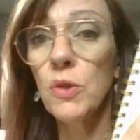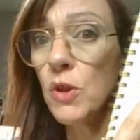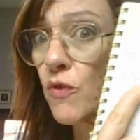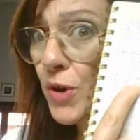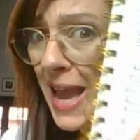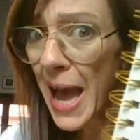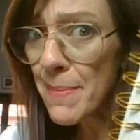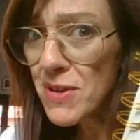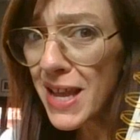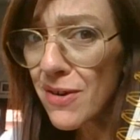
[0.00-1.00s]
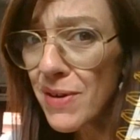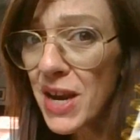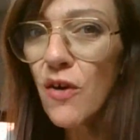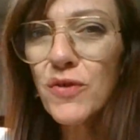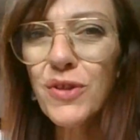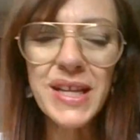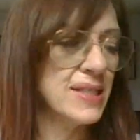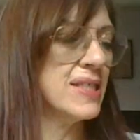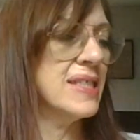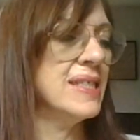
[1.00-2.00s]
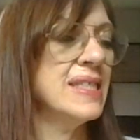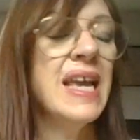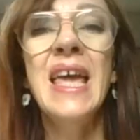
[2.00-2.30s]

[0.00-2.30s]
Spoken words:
the vocabulary of your lessons